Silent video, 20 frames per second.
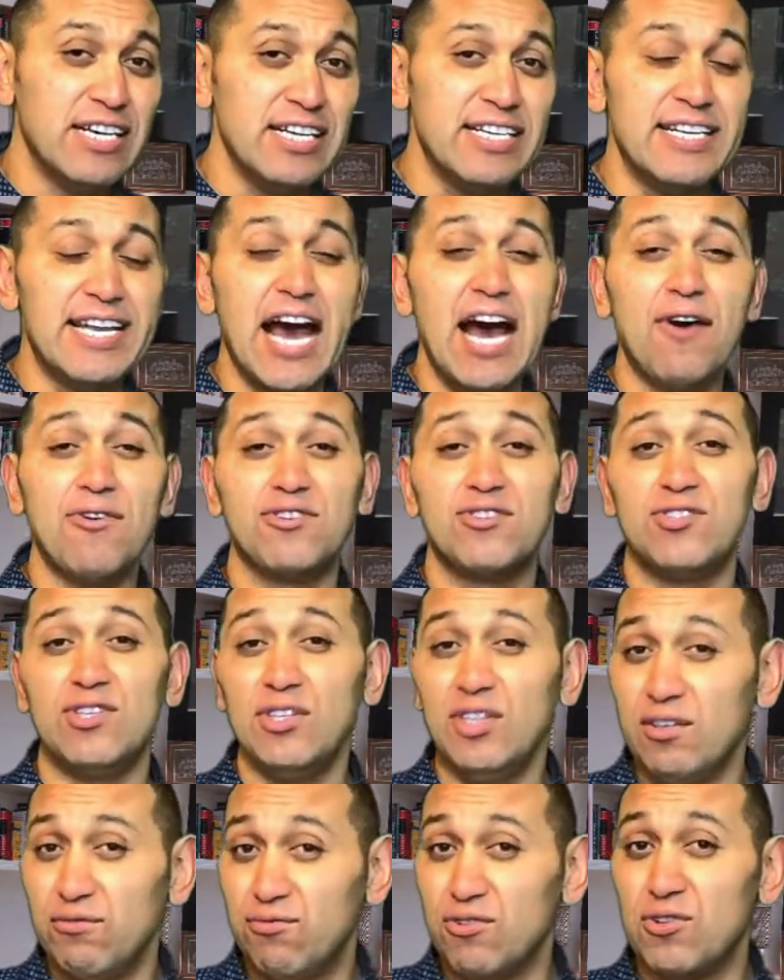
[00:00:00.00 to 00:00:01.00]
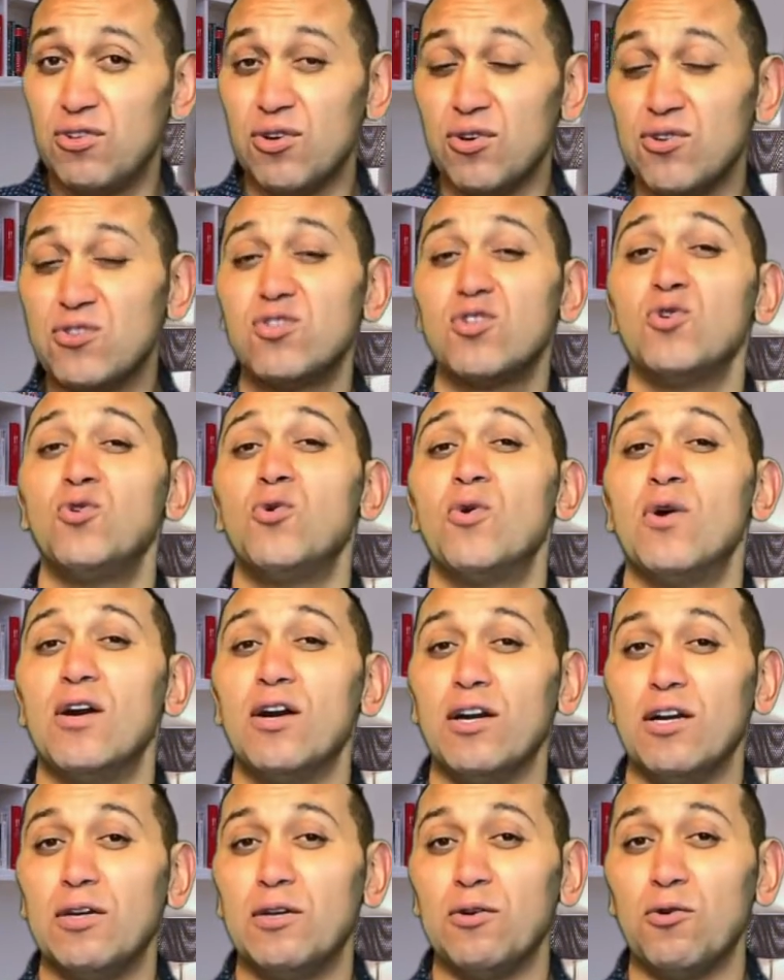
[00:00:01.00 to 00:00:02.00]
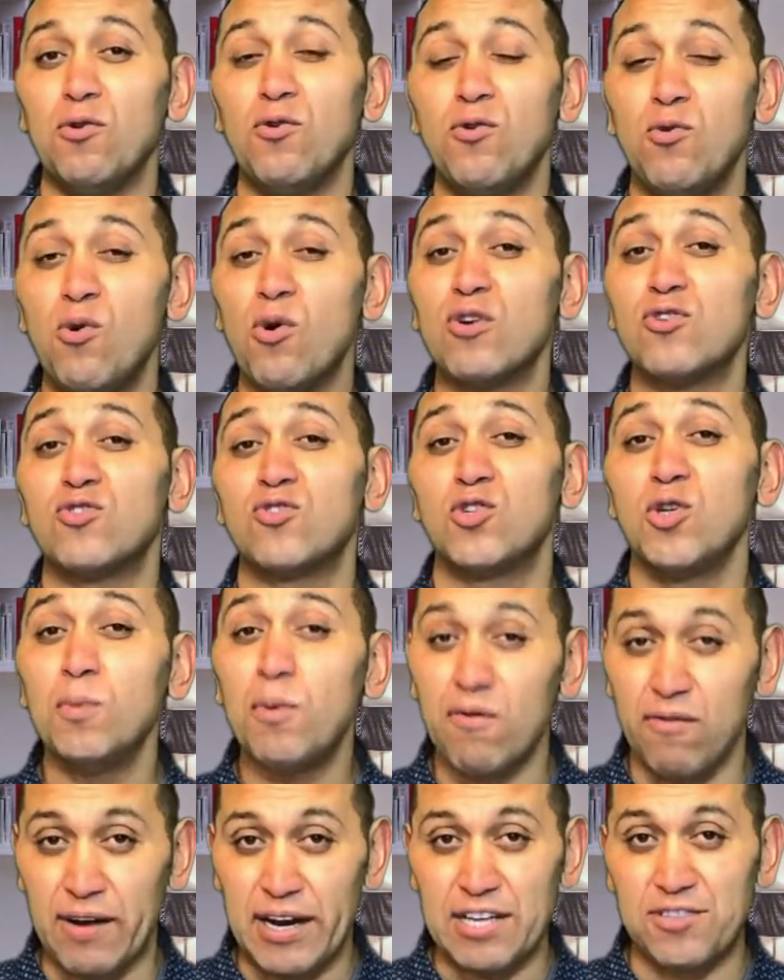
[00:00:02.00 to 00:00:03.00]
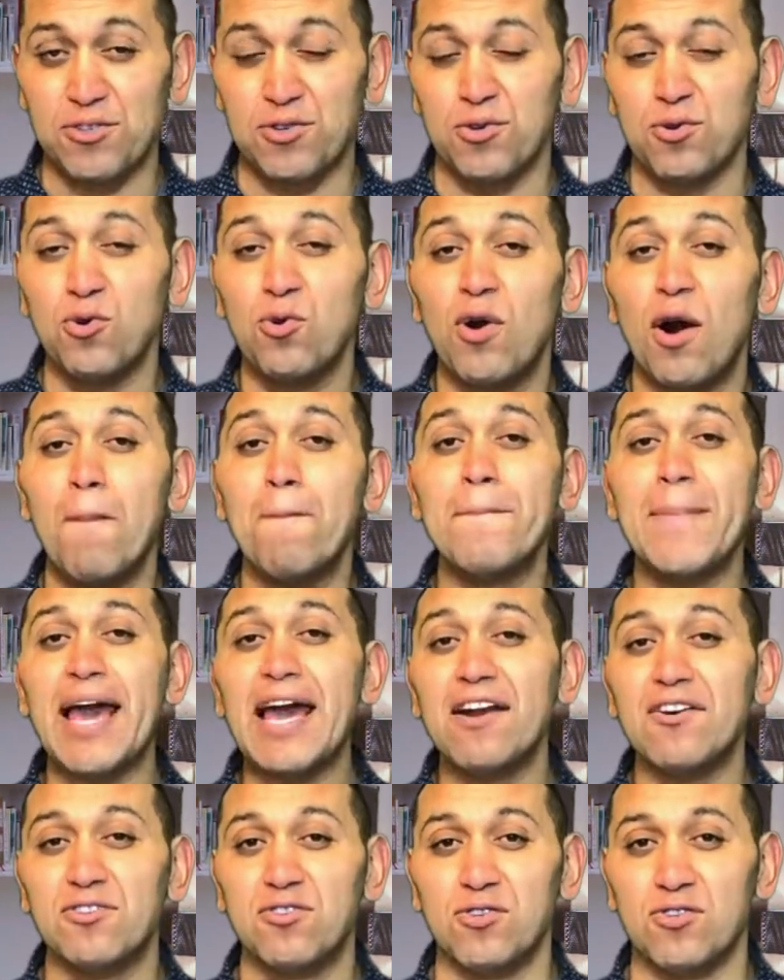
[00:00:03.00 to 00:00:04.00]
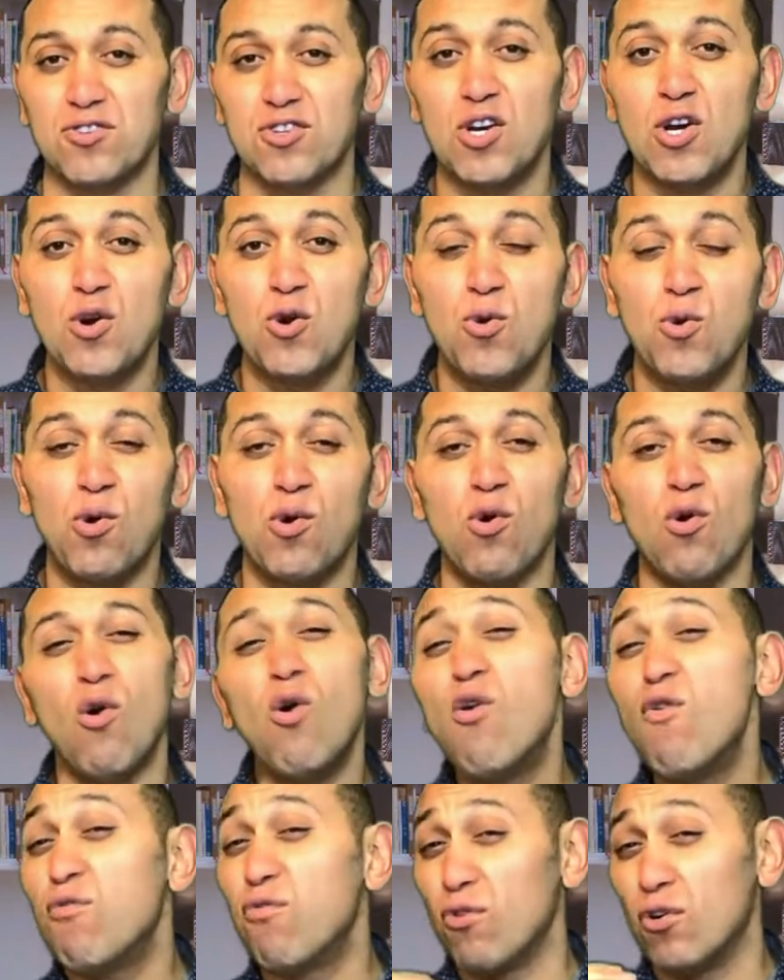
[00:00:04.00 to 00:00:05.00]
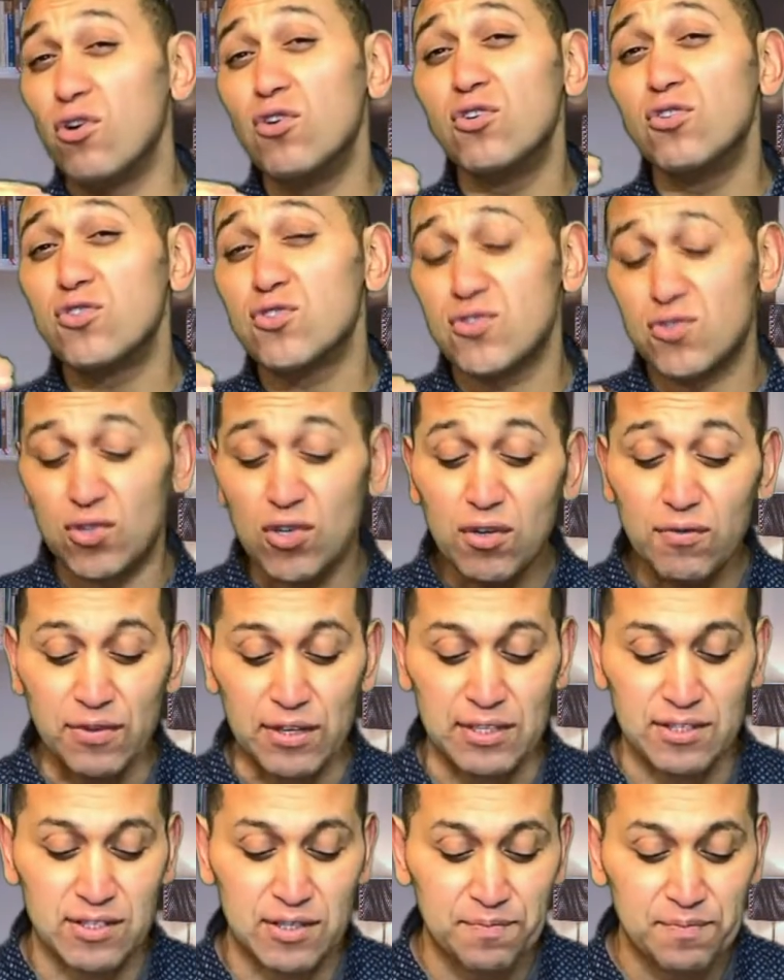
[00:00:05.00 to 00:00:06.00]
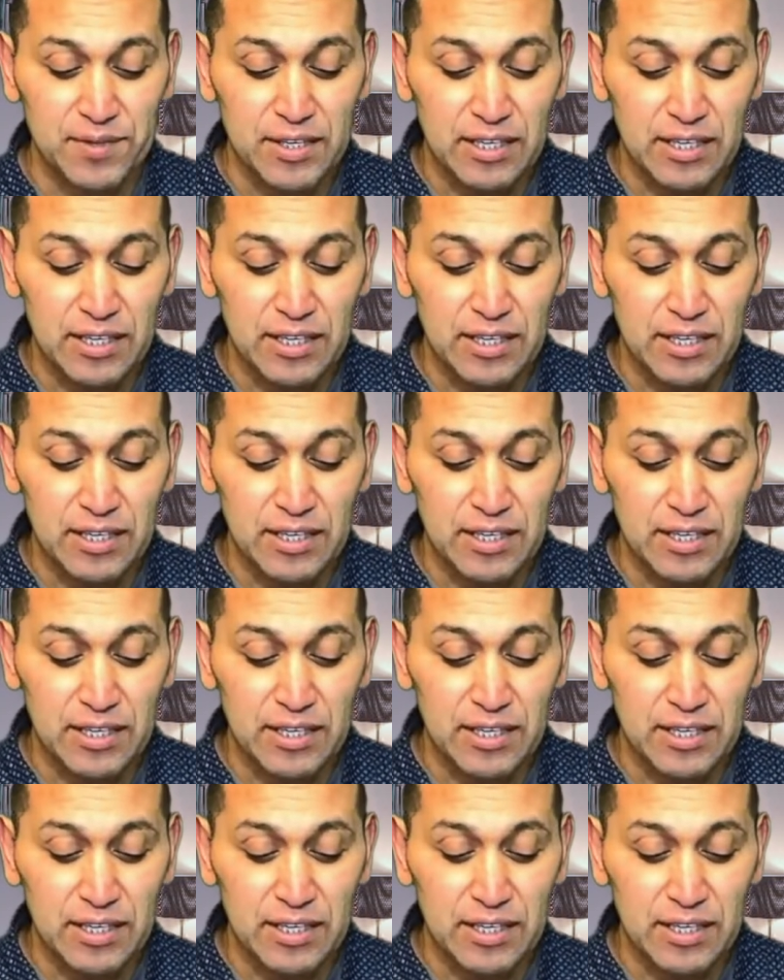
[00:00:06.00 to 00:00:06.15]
Now it's dealing for those who are supervisor, who are managers, who are over servants.